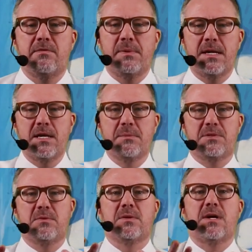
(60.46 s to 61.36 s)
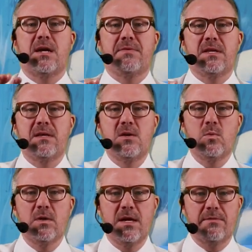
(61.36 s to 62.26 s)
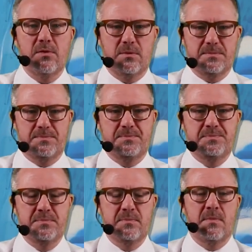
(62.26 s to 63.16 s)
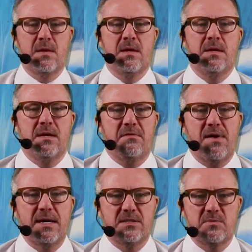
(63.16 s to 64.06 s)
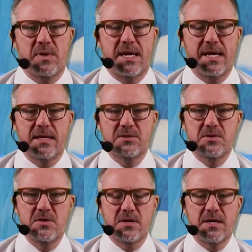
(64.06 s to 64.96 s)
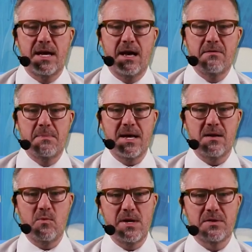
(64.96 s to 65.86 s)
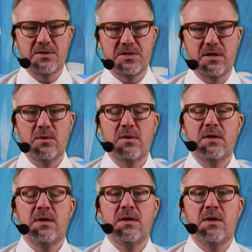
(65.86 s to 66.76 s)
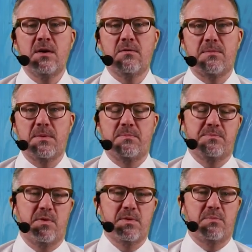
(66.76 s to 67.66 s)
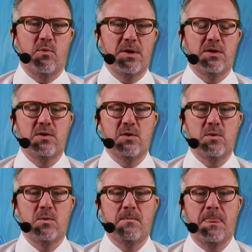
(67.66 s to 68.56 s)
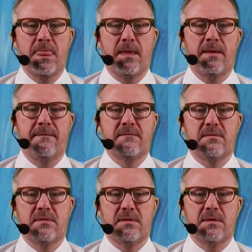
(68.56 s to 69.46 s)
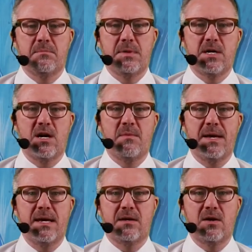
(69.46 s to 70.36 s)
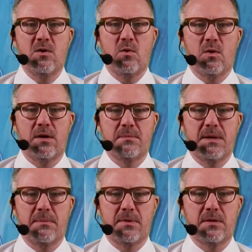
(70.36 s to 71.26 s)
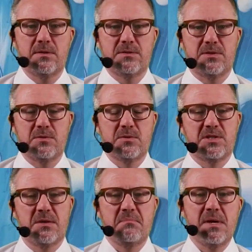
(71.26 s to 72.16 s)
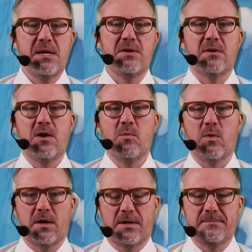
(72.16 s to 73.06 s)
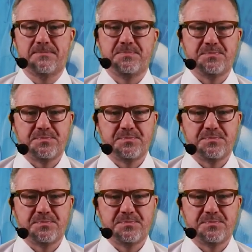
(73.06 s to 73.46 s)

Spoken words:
everybody up to a kind of an equal level fast as we can. So you're going to have about a week or so from the point you become a cohort member to submit your homework.